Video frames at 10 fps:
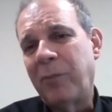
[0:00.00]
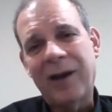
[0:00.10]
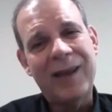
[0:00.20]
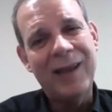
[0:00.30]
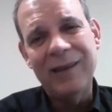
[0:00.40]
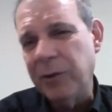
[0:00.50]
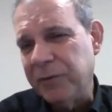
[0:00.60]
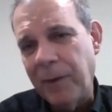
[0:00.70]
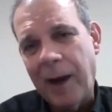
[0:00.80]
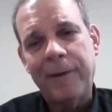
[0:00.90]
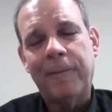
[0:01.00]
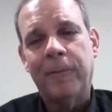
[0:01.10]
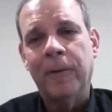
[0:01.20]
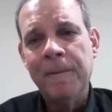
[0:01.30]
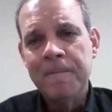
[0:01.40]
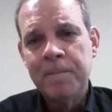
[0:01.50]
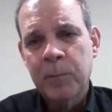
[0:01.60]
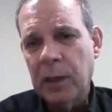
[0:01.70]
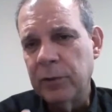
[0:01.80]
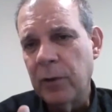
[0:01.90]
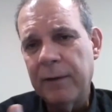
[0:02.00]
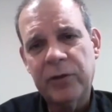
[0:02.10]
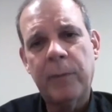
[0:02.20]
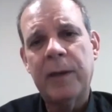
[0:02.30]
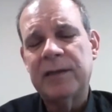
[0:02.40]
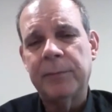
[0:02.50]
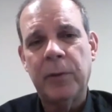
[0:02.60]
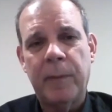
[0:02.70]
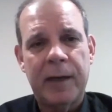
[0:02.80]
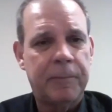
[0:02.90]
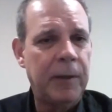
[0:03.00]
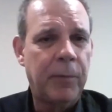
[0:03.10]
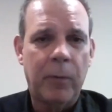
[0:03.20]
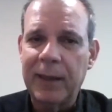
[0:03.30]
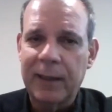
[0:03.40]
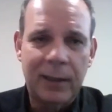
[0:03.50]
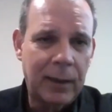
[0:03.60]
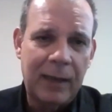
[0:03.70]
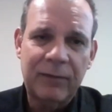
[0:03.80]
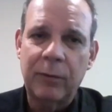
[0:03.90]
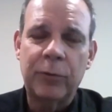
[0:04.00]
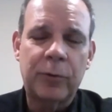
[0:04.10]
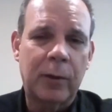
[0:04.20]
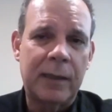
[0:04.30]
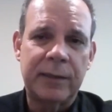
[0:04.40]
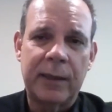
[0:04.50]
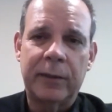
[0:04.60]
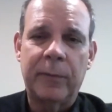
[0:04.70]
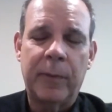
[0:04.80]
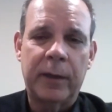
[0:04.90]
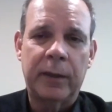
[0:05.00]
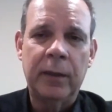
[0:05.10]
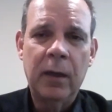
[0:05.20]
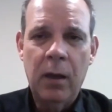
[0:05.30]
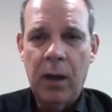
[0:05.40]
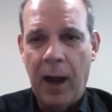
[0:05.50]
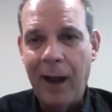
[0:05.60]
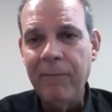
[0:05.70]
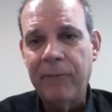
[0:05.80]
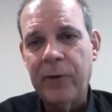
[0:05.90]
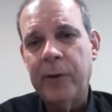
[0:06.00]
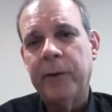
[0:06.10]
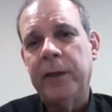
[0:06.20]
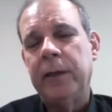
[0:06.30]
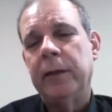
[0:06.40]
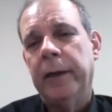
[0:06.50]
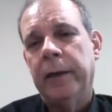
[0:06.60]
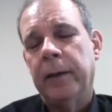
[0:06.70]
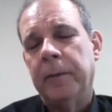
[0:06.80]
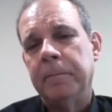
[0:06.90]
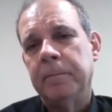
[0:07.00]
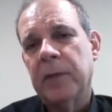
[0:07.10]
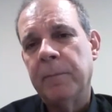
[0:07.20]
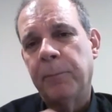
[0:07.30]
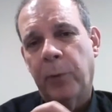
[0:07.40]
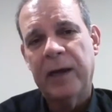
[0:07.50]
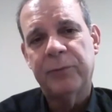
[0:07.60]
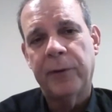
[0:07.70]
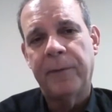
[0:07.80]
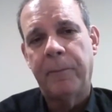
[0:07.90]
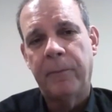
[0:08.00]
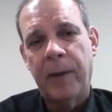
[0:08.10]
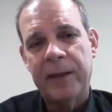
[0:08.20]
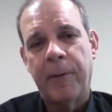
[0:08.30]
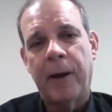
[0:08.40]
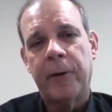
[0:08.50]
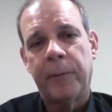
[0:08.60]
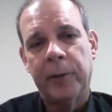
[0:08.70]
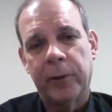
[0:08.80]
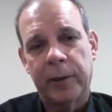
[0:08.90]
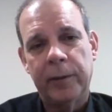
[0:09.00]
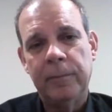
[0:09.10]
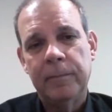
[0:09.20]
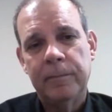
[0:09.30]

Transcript: But again, there's variable. You have some asymptomatic people making lots of neutralizing antibody. I'm very impressed by the variability.